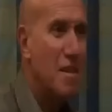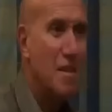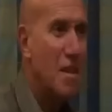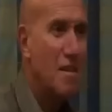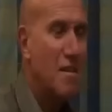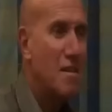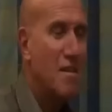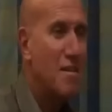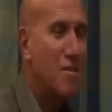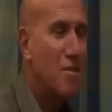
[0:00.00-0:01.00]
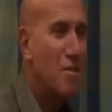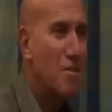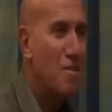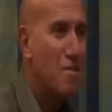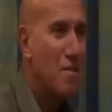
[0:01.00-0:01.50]
and I,
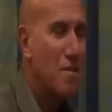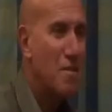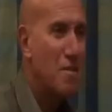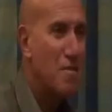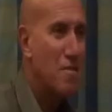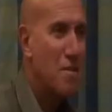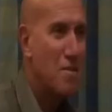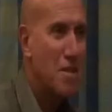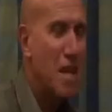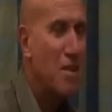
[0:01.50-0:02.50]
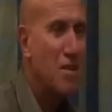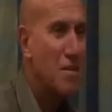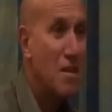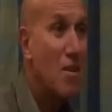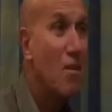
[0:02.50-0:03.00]
the, the, the, the, seller
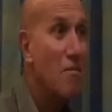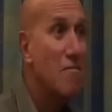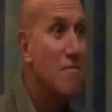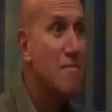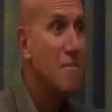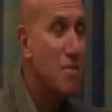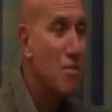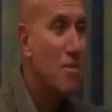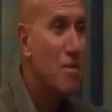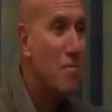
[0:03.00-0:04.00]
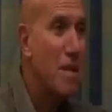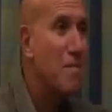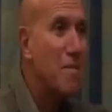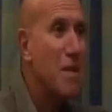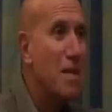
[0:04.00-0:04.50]
said, oh, you're the
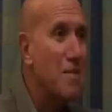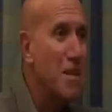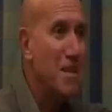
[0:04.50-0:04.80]
pyramid man.